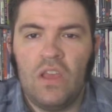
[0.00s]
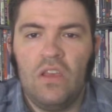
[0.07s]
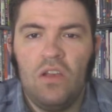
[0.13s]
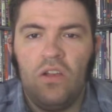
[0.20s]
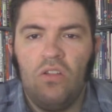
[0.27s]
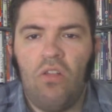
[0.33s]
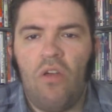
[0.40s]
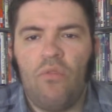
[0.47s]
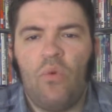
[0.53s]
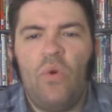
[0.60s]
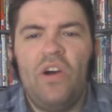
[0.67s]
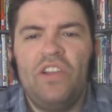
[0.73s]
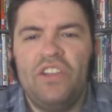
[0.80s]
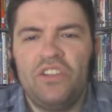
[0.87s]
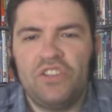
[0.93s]
Hello
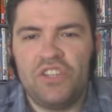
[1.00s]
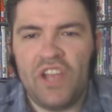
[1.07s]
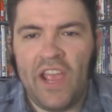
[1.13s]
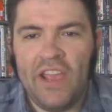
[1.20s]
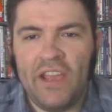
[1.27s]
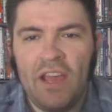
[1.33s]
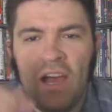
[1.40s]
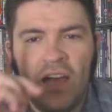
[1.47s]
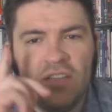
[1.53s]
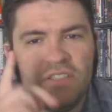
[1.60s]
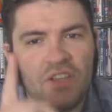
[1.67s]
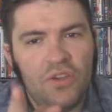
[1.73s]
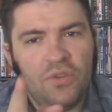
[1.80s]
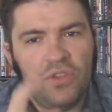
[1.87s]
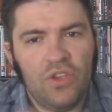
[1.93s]
everyone, it's Shane
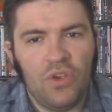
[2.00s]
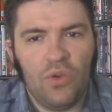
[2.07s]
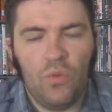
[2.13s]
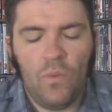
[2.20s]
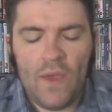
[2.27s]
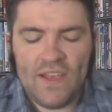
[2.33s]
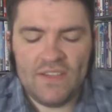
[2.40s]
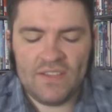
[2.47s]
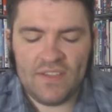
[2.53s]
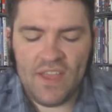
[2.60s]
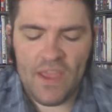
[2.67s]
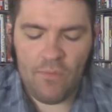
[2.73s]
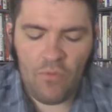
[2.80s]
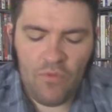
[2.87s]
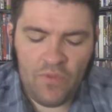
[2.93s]
Kanto, your
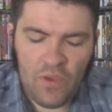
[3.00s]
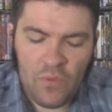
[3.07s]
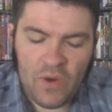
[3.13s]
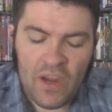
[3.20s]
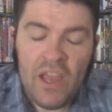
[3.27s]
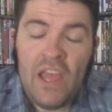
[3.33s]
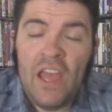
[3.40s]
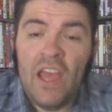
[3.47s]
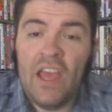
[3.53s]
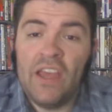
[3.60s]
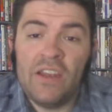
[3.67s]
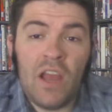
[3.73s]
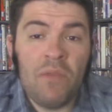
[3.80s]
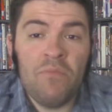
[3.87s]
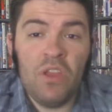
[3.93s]
Wasteland reviewer,
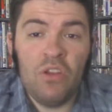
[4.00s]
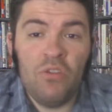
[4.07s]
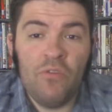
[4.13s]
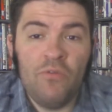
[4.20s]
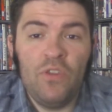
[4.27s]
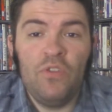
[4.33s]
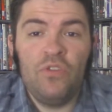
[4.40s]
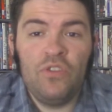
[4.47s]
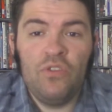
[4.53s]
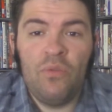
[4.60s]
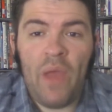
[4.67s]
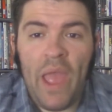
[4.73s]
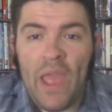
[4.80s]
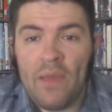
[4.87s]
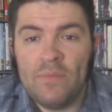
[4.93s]
and I'm here to review the
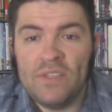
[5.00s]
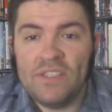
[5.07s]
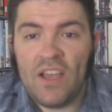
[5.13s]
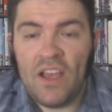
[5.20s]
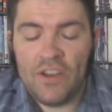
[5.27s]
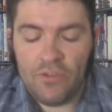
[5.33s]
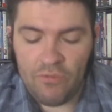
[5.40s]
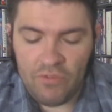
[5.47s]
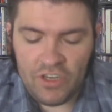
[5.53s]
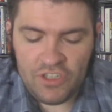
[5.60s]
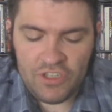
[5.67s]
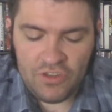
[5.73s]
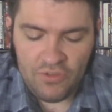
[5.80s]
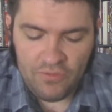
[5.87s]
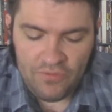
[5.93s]
new Amazon
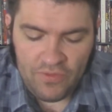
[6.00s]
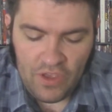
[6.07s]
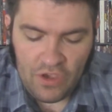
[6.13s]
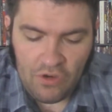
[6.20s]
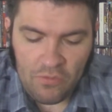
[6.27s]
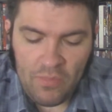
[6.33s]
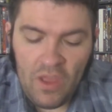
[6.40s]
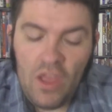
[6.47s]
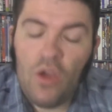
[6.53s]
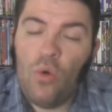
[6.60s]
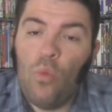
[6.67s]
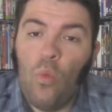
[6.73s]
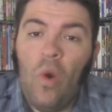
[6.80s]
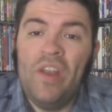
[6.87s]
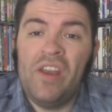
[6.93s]
original film,
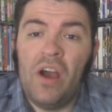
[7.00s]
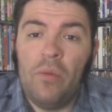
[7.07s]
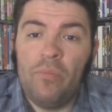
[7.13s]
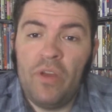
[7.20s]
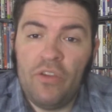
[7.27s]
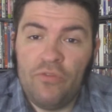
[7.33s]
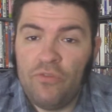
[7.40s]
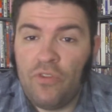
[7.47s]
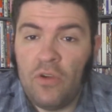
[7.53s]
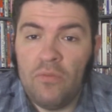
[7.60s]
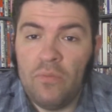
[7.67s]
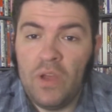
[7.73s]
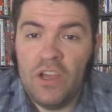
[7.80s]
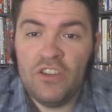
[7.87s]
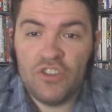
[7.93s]
One Up,
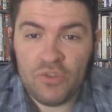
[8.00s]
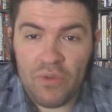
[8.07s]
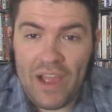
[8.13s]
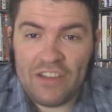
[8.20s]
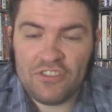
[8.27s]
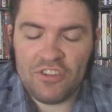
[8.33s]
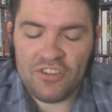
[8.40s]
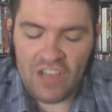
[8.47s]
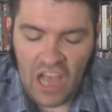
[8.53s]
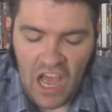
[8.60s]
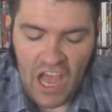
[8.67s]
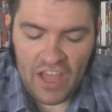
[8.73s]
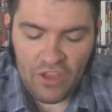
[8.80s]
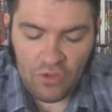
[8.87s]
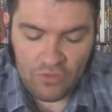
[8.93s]
from director
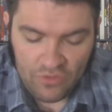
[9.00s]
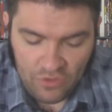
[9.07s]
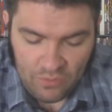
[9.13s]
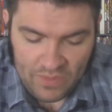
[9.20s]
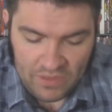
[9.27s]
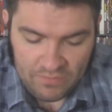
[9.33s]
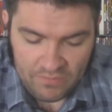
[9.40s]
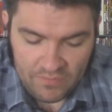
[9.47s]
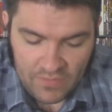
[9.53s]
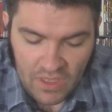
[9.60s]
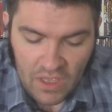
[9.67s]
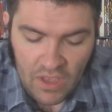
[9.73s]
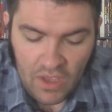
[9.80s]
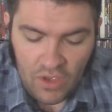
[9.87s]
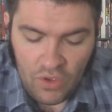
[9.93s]
Kyle Newman,
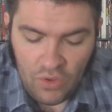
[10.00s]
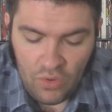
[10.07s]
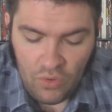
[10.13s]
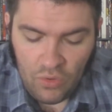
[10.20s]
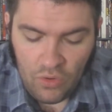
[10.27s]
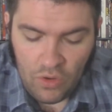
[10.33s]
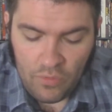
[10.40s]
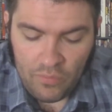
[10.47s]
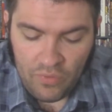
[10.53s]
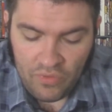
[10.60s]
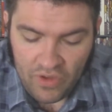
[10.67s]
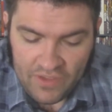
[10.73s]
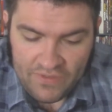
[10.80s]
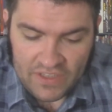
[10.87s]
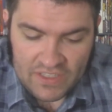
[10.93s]
who
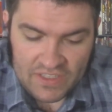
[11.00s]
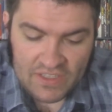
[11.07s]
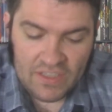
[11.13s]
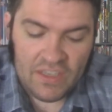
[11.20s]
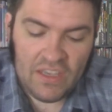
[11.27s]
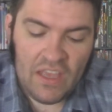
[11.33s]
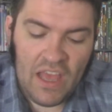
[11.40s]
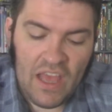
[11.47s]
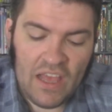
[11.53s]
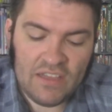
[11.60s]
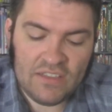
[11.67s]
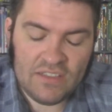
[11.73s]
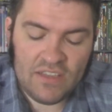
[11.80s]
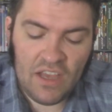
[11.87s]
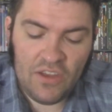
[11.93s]
previously
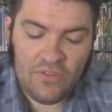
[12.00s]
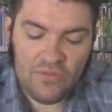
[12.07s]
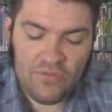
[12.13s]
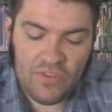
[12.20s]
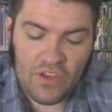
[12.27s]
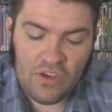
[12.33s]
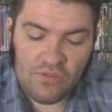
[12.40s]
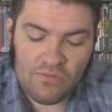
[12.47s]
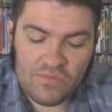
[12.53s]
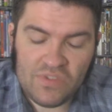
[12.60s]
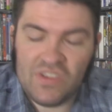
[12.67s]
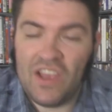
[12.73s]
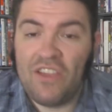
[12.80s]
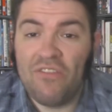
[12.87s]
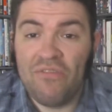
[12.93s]
has done
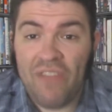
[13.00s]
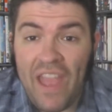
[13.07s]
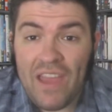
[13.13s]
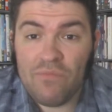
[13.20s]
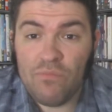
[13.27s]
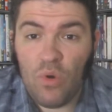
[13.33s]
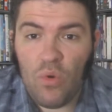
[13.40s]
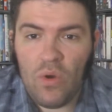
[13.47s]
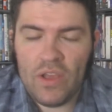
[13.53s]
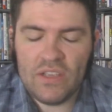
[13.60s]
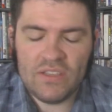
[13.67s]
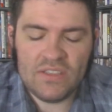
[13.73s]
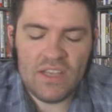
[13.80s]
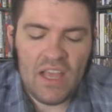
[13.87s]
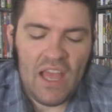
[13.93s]
films like Fanboys,